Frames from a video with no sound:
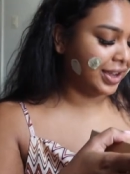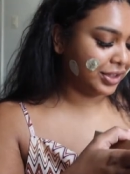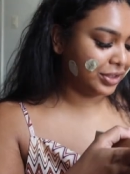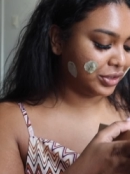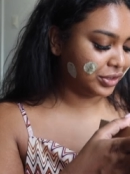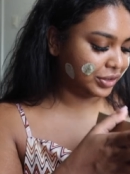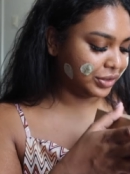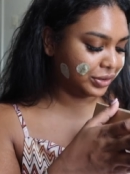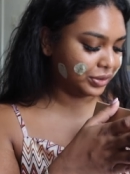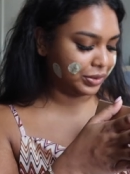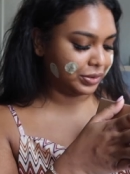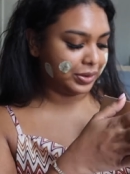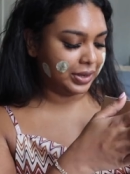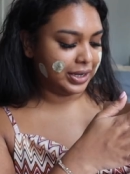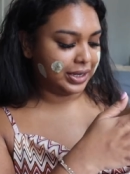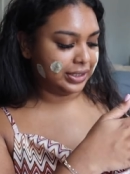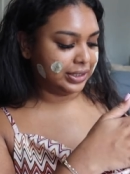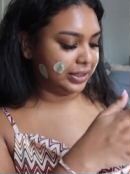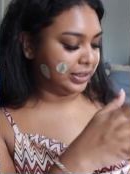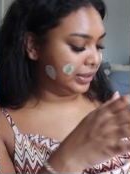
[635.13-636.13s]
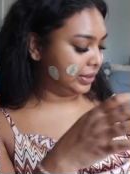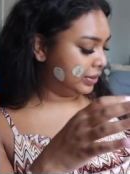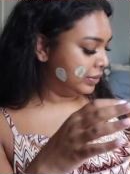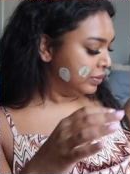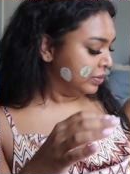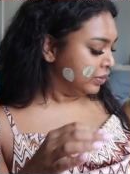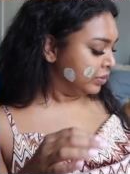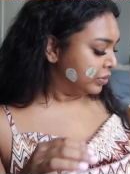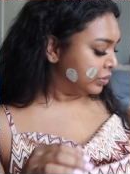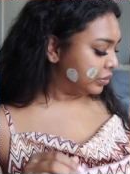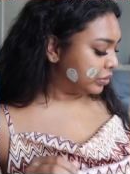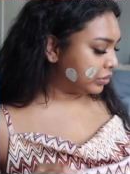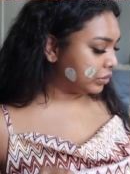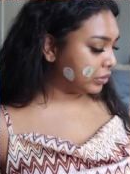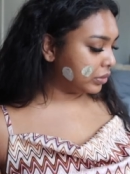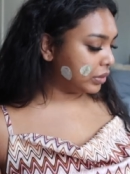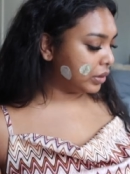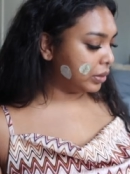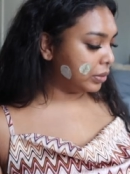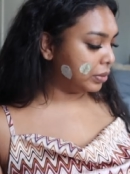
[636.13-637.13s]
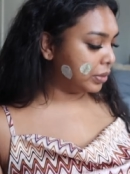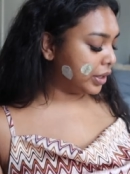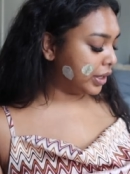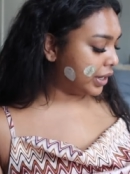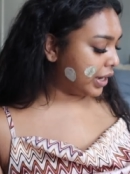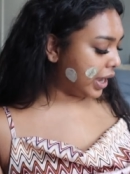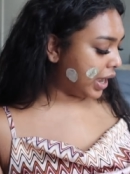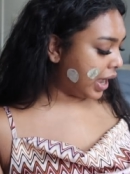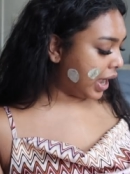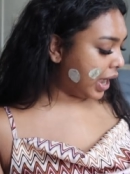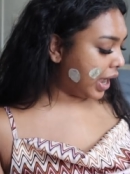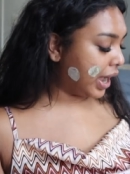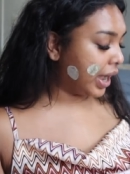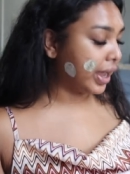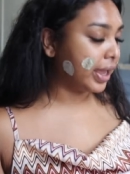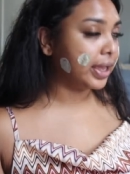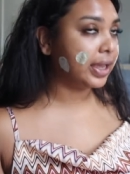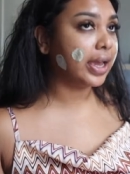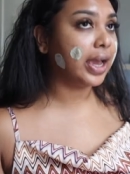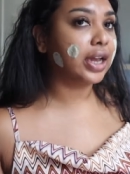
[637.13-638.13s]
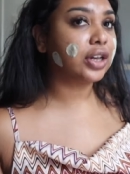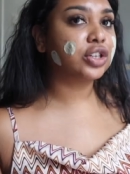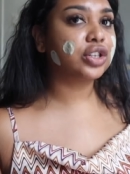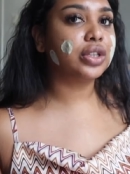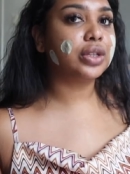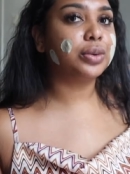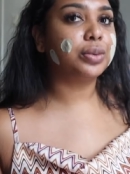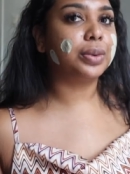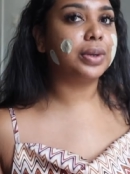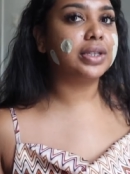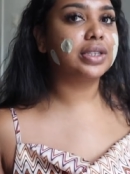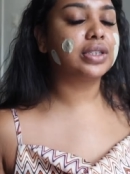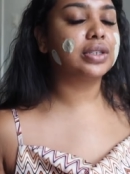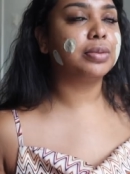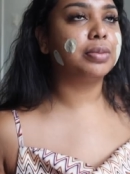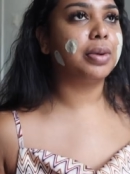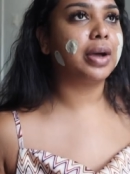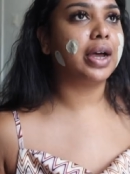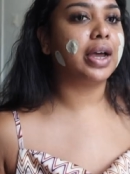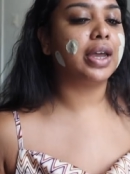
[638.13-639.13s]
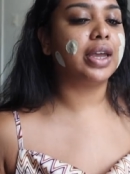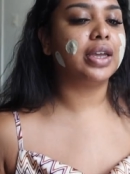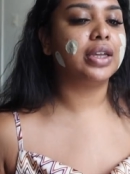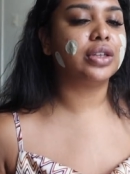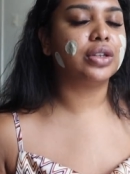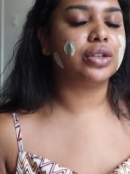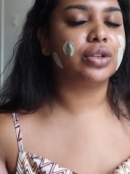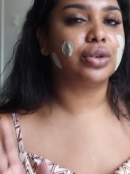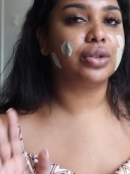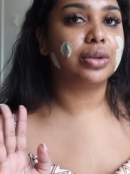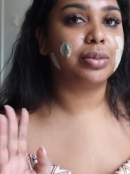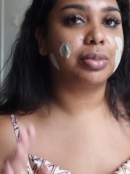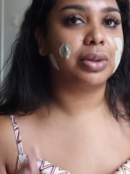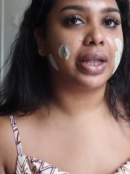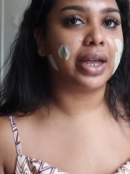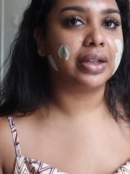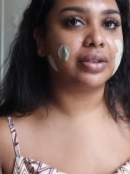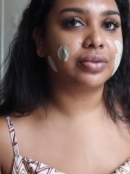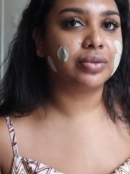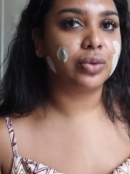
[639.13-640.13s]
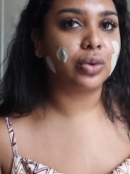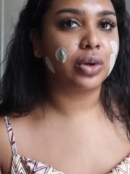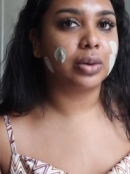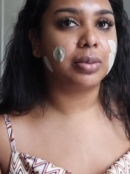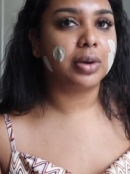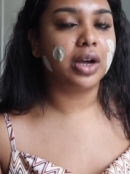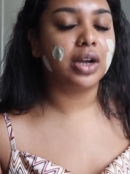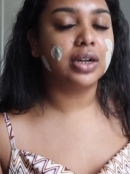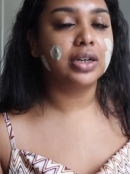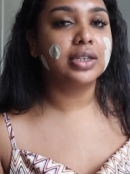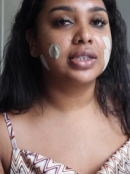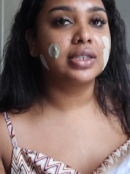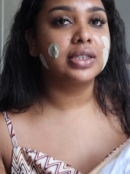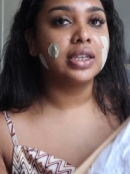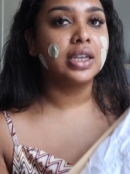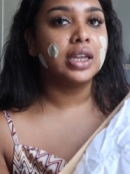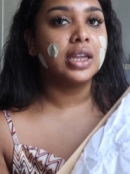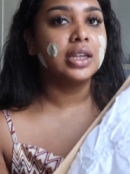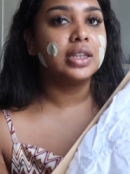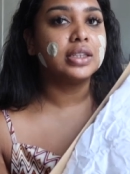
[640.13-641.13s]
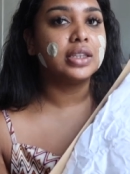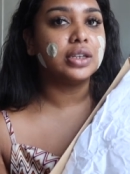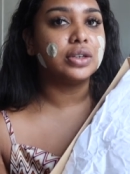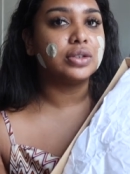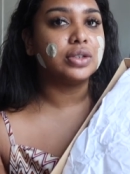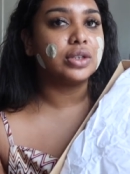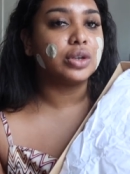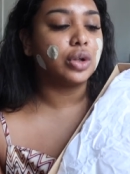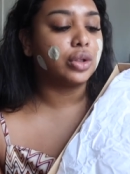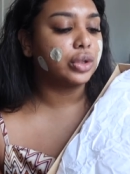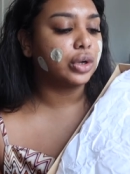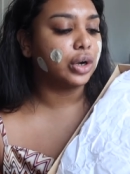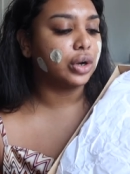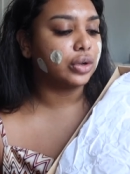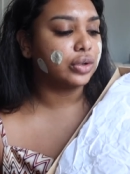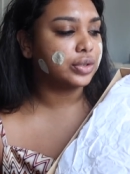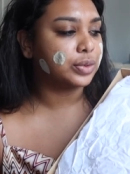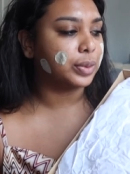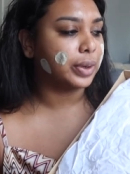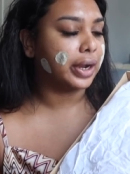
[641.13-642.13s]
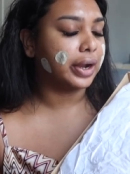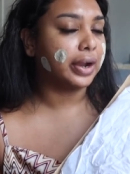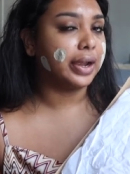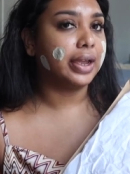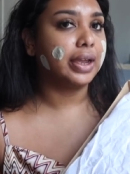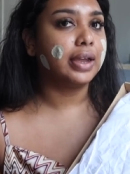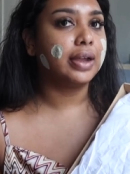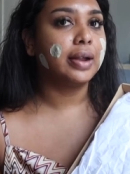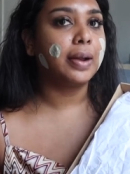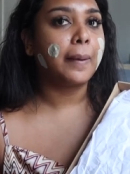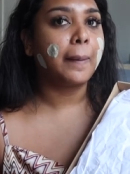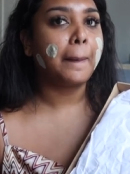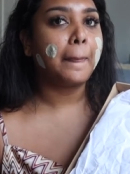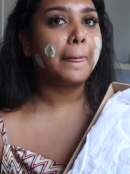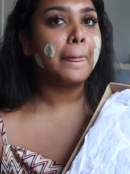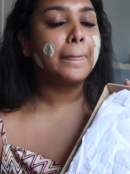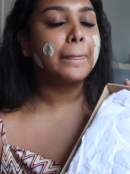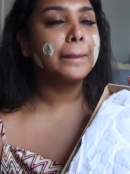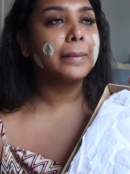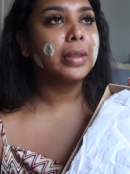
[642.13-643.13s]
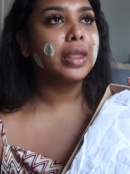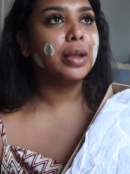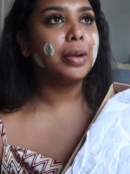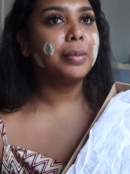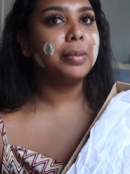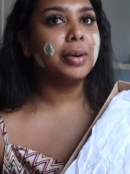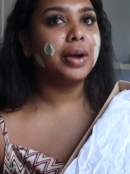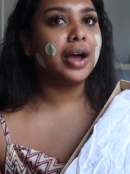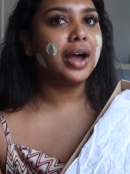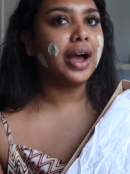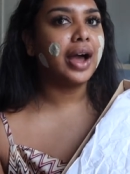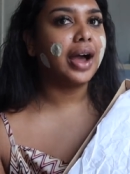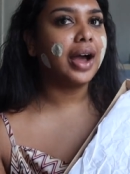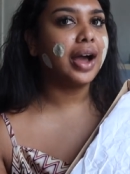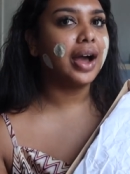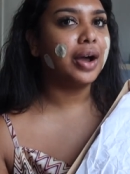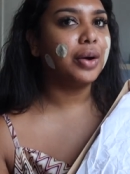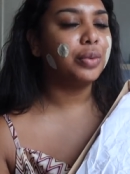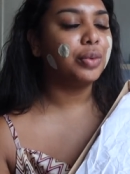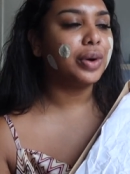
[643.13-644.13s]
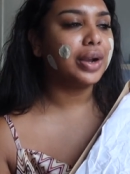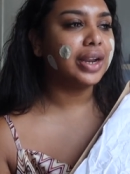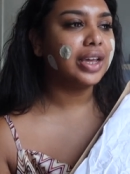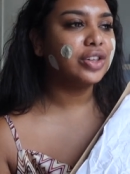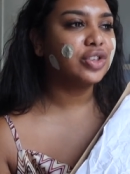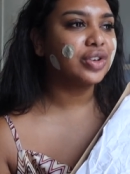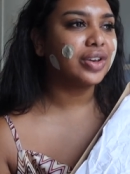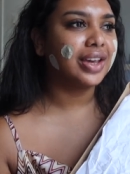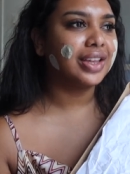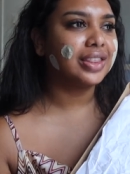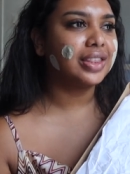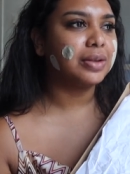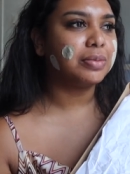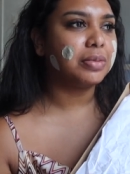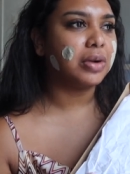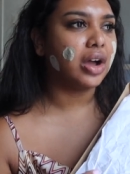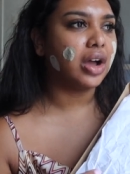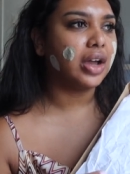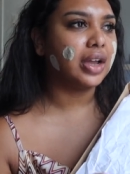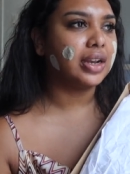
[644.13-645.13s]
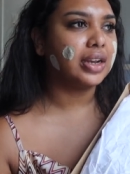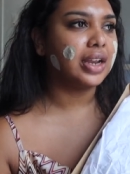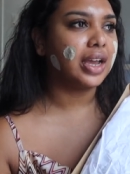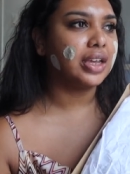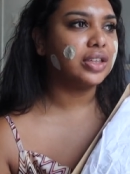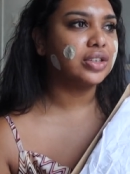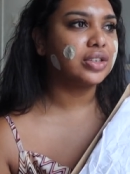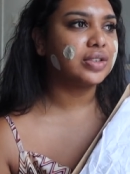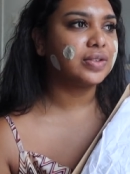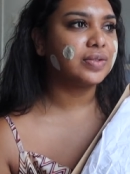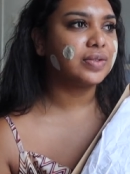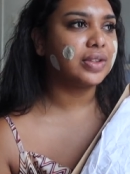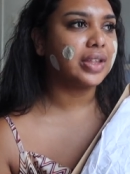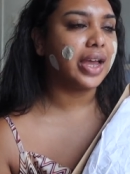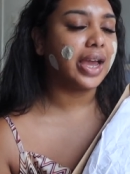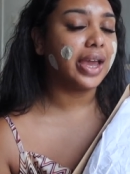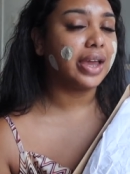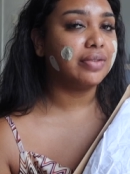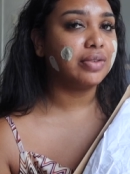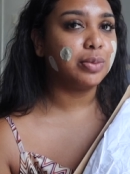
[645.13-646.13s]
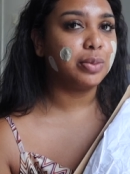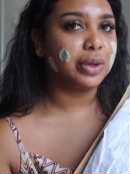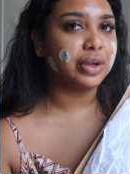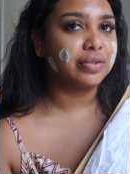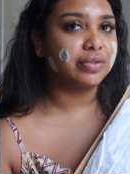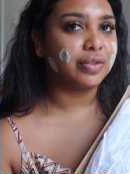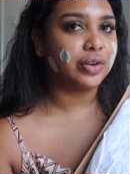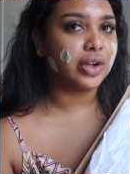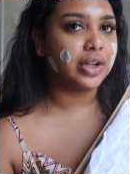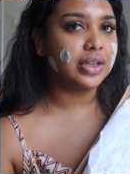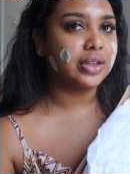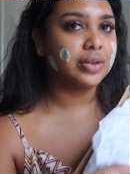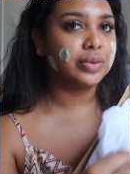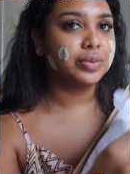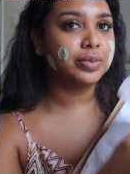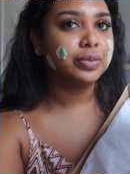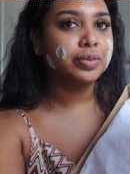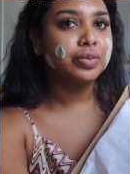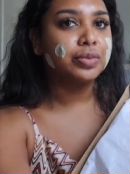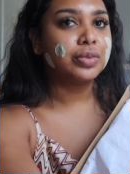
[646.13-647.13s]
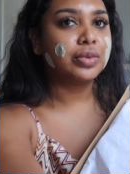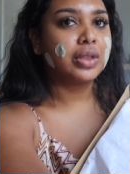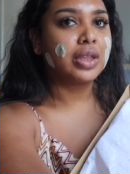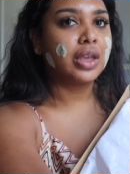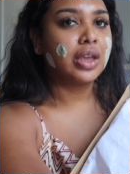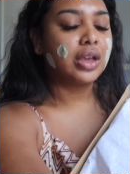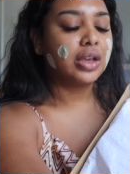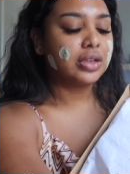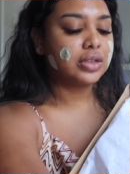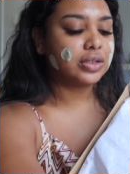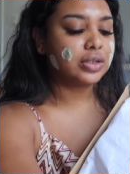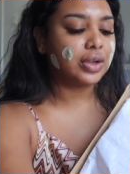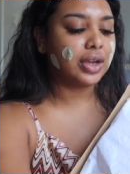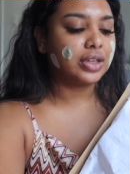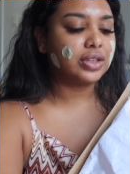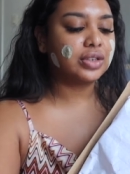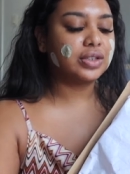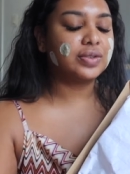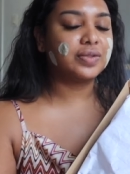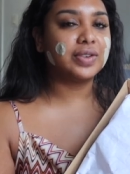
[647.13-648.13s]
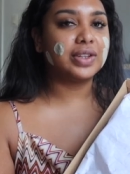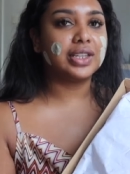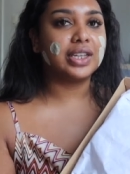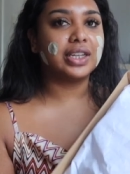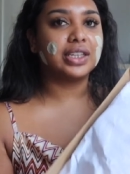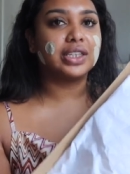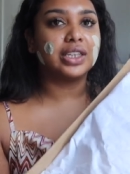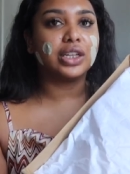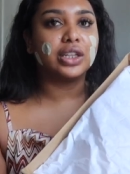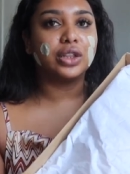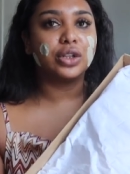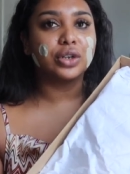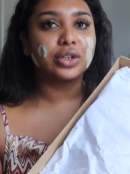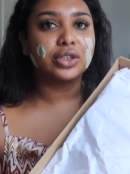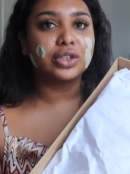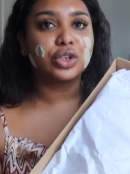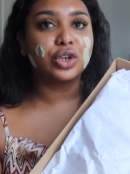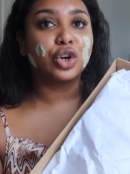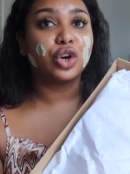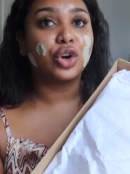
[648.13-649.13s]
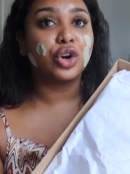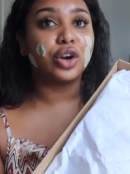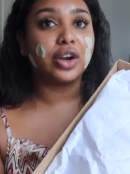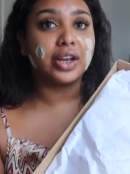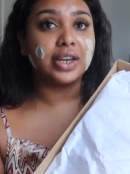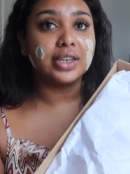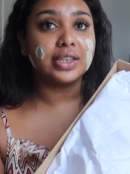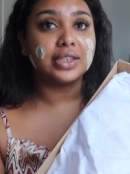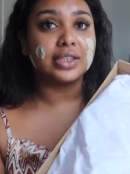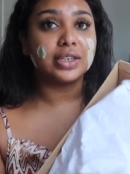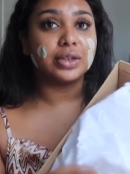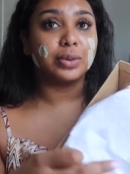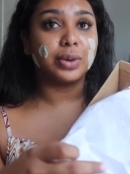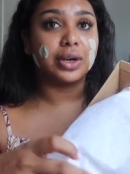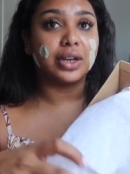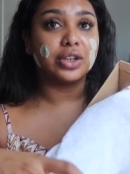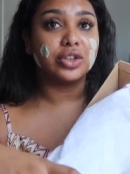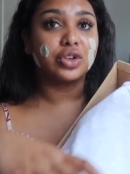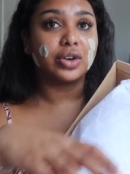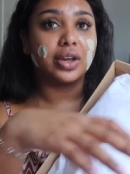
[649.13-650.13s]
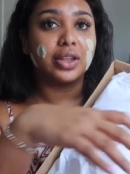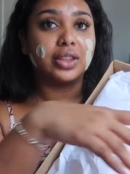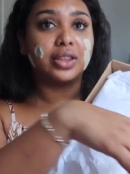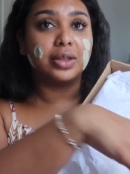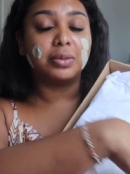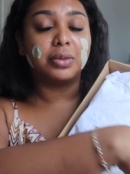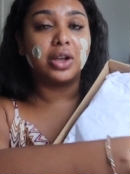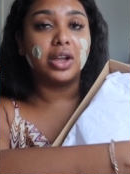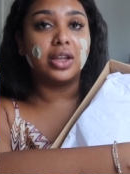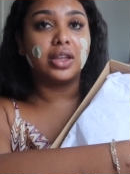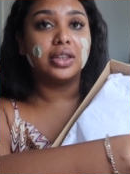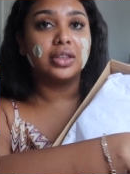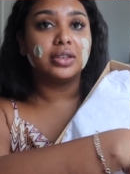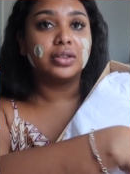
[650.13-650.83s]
i just don't know why i didn't but i actually went to buy you know the platform uggs that you see all the girls wearing but when i tried them on i just feel i have a big foot so i just feel like they looked crazy when i tried them on